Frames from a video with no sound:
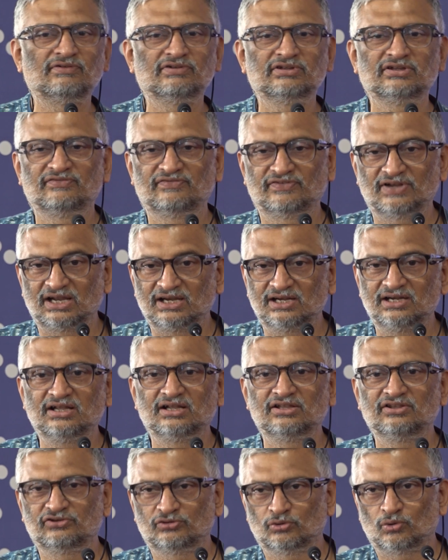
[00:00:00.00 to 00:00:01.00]
was a flood
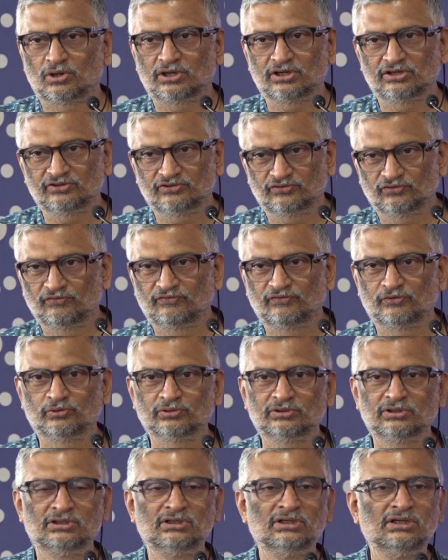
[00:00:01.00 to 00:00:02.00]
and so on and so forth.
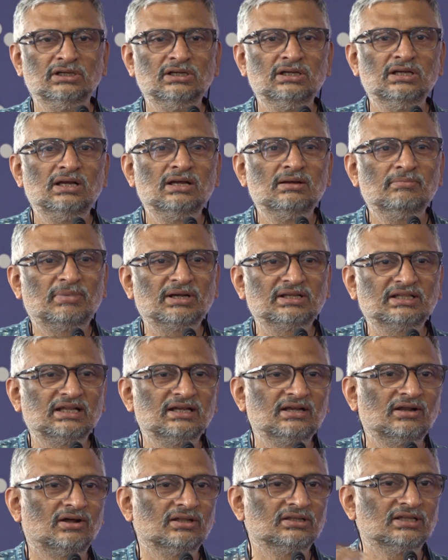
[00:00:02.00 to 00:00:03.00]
But
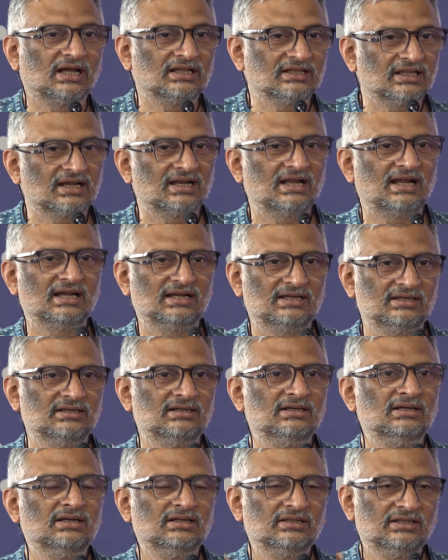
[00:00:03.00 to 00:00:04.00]
then on the other
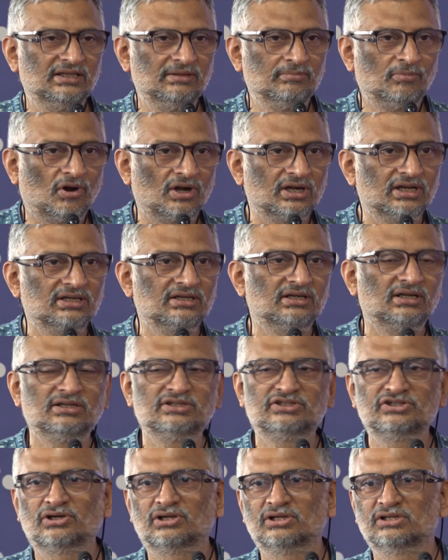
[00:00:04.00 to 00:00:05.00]
hand, the modern
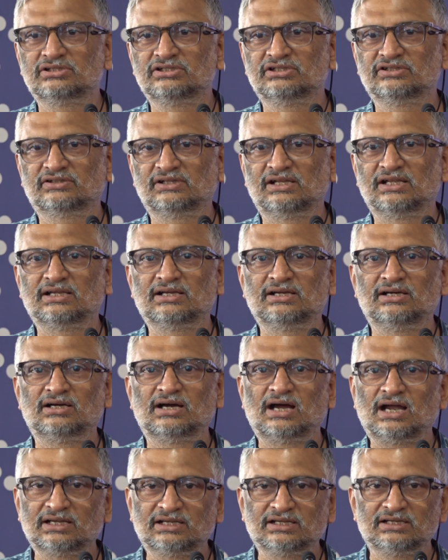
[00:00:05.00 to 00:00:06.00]
geologists like
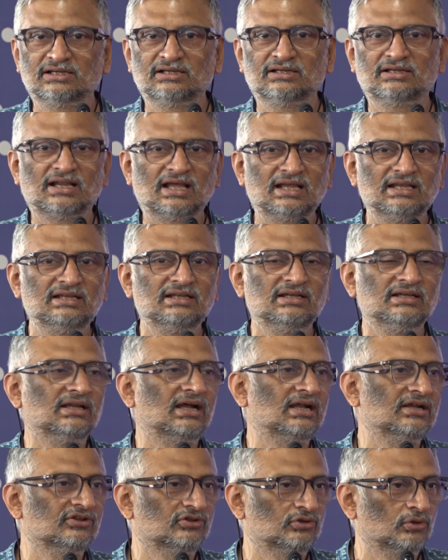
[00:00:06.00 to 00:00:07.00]
Hutton, Lyle,
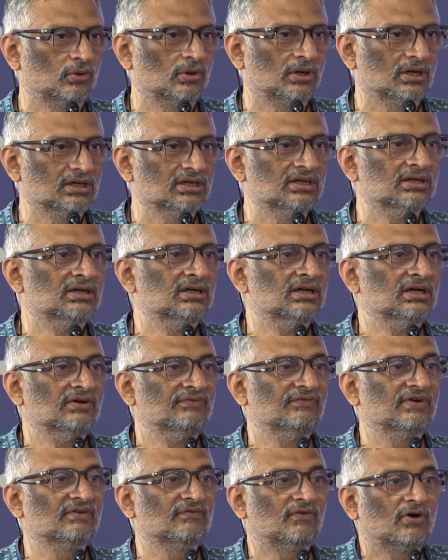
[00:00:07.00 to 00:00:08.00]
and so on
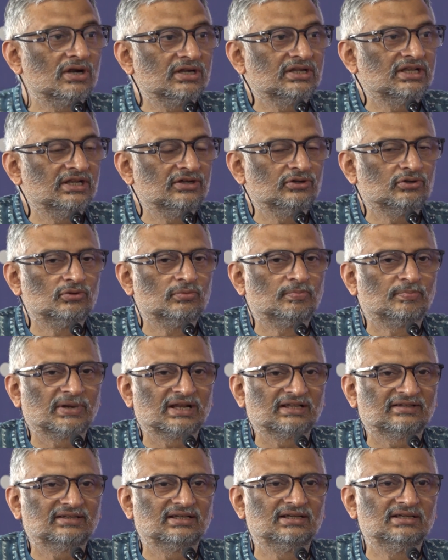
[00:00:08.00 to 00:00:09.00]
were wanting to
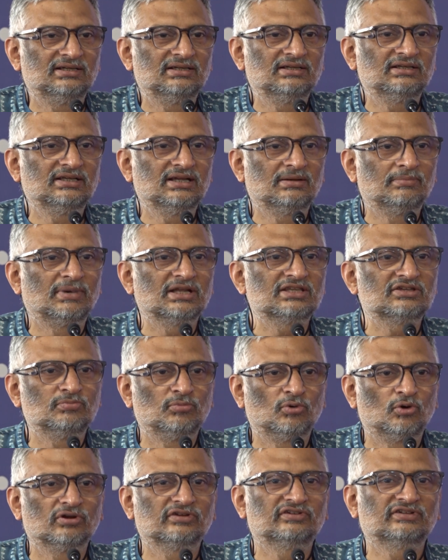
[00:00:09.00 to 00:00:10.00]
present a much
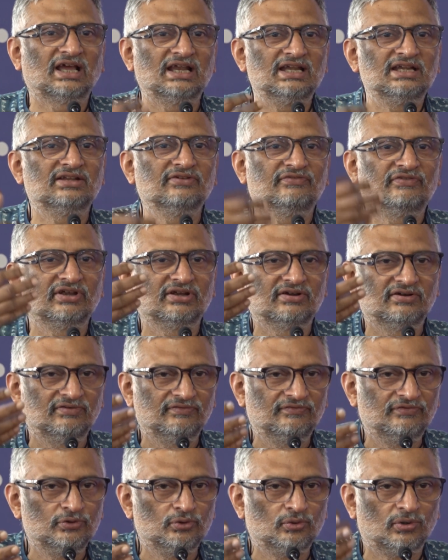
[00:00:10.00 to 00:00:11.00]
more
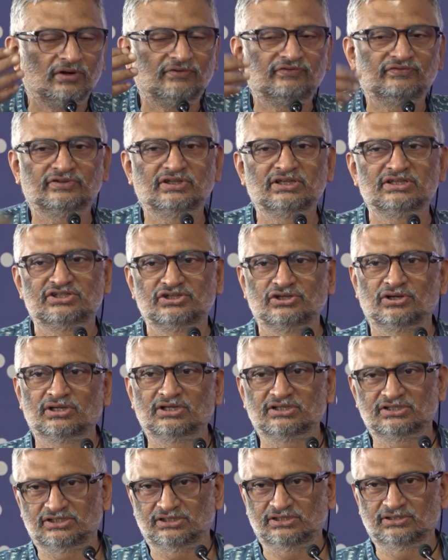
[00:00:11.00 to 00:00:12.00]
scientific view of the
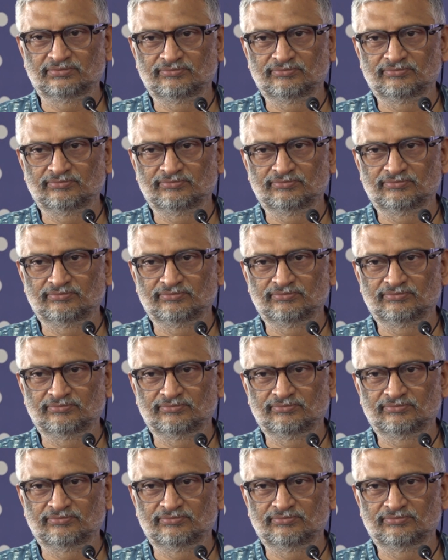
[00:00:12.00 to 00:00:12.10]
geology.